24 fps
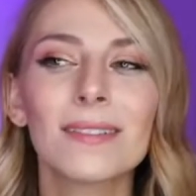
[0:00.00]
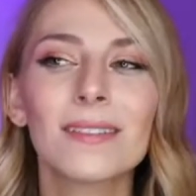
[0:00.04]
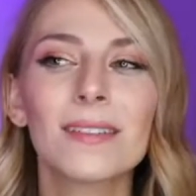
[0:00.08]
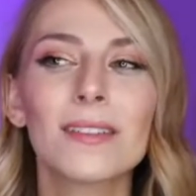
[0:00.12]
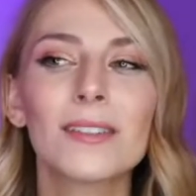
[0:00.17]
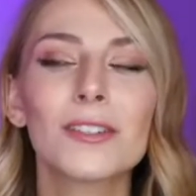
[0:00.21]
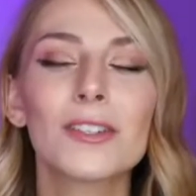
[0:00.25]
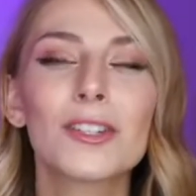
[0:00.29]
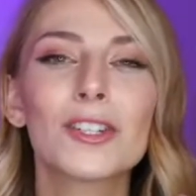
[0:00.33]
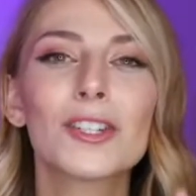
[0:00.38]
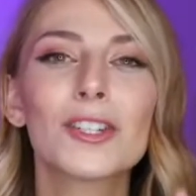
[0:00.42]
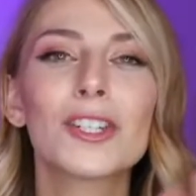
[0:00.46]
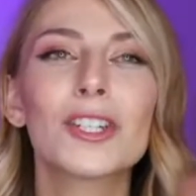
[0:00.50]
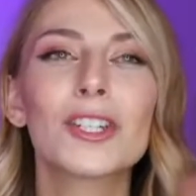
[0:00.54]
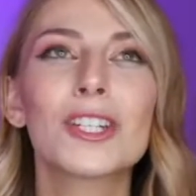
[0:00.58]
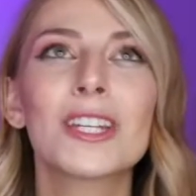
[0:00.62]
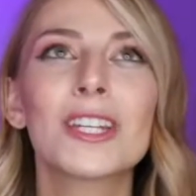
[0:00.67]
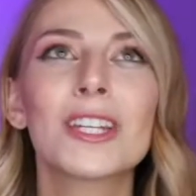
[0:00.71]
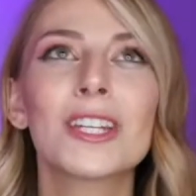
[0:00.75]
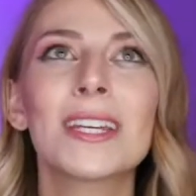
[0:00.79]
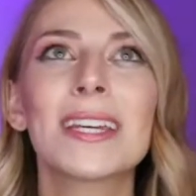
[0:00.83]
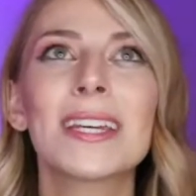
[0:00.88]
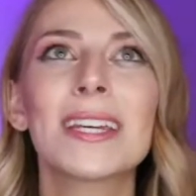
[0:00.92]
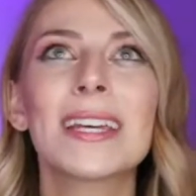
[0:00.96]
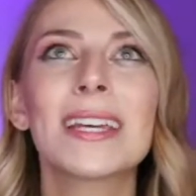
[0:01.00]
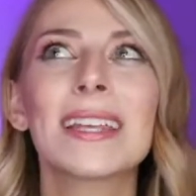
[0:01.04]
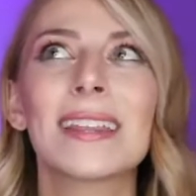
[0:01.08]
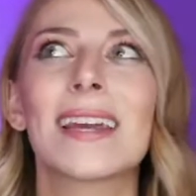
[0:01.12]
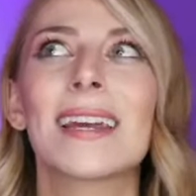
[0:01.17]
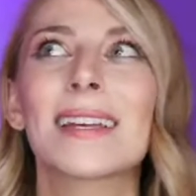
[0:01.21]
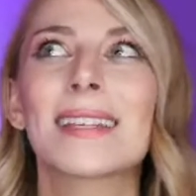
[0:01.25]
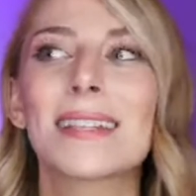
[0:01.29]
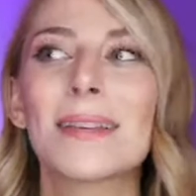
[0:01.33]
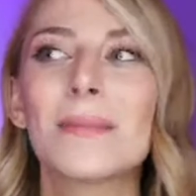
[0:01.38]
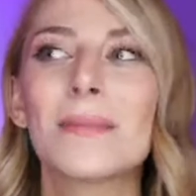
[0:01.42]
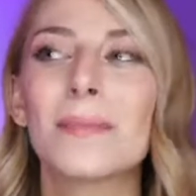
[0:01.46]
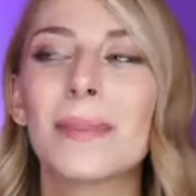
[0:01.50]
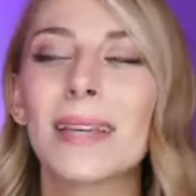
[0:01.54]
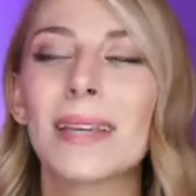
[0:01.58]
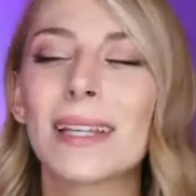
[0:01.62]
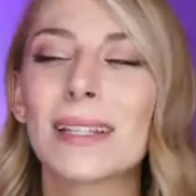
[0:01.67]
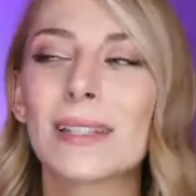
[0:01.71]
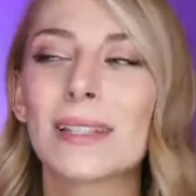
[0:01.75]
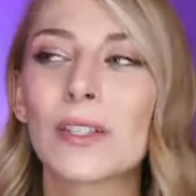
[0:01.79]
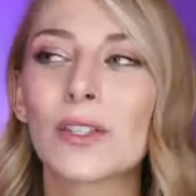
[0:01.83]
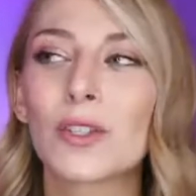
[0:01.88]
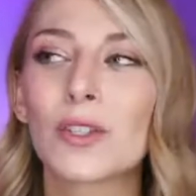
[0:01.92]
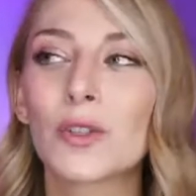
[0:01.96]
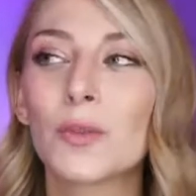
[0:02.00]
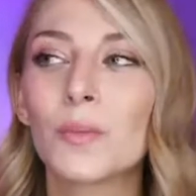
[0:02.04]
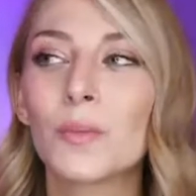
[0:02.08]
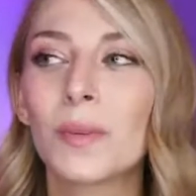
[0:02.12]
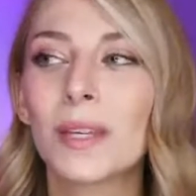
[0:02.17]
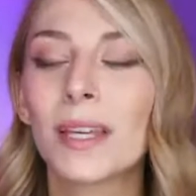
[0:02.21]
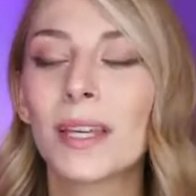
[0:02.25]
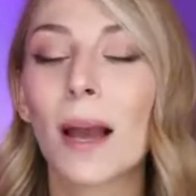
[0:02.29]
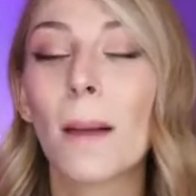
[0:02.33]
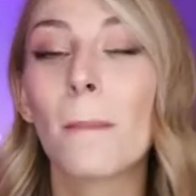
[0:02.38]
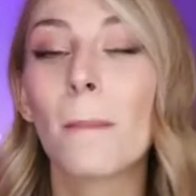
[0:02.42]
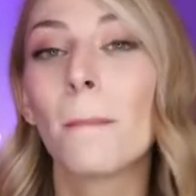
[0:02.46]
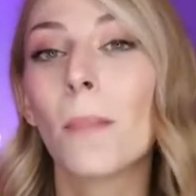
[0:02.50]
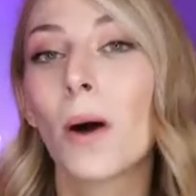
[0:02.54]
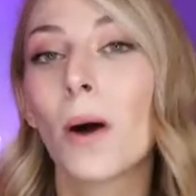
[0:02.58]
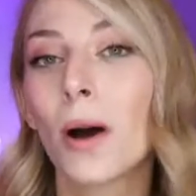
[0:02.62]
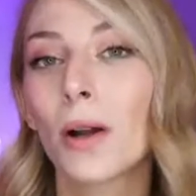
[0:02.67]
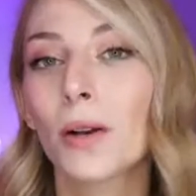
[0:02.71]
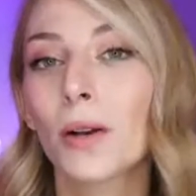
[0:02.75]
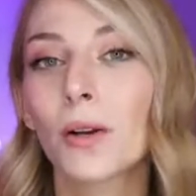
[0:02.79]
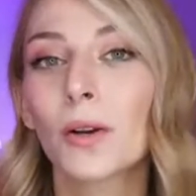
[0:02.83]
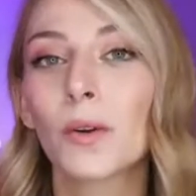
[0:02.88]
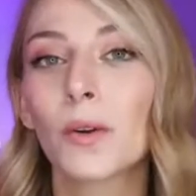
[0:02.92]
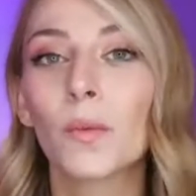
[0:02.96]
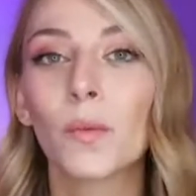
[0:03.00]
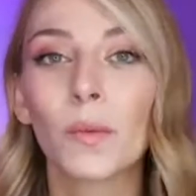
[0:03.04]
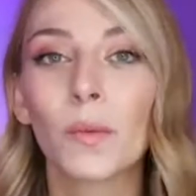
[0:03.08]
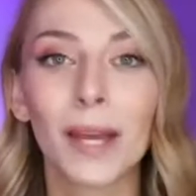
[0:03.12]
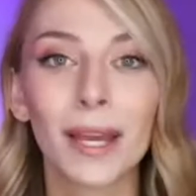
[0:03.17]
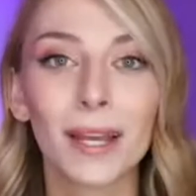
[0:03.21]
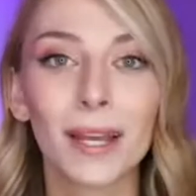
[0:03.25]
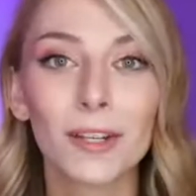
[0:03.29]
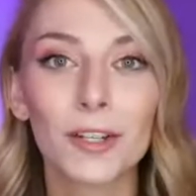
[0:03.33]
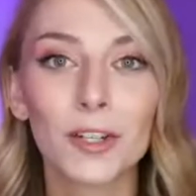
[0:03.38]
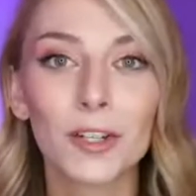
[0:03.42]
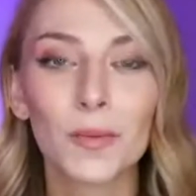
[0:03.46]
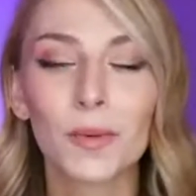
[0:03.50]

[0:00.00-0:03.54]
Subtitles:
she thinks it means to be a modern witch.